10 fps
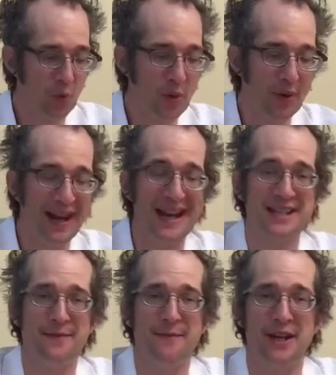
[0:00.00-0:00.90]
We want to add
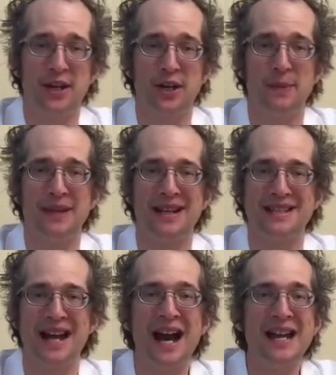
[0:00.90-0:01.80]
some vinegar
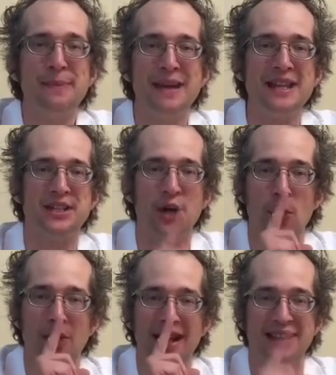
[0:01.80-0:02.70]
because honeybees
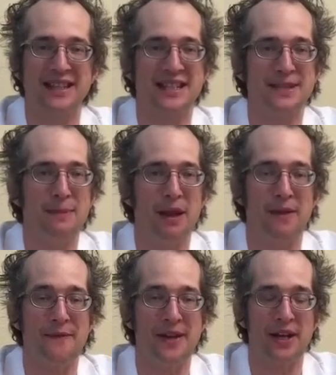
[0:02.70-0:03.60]
don't like the smell
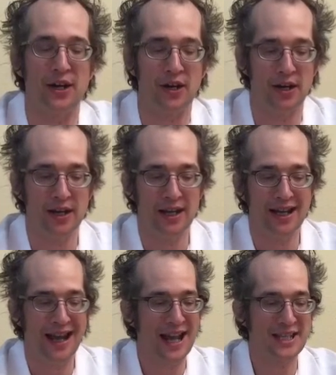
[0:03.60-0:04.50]
of vinegar.
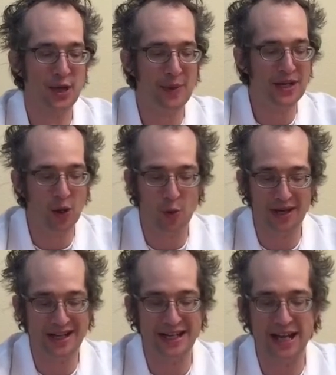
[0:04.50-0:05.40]
And so we don't want
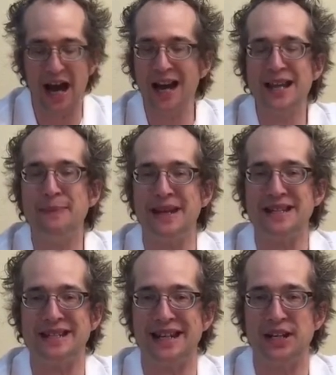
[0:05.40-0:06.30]
any
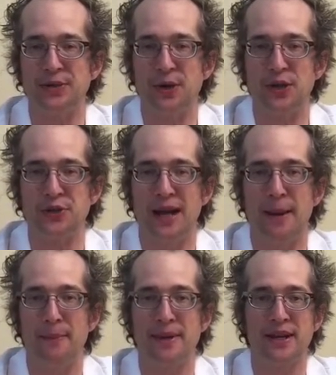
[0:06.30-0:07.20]
honeybees to get into our
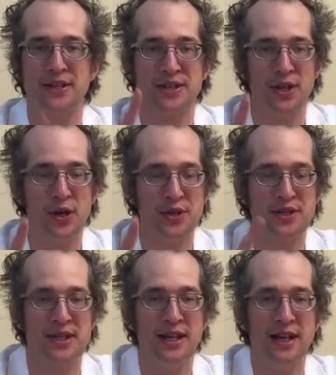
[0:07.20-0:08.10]
trap because those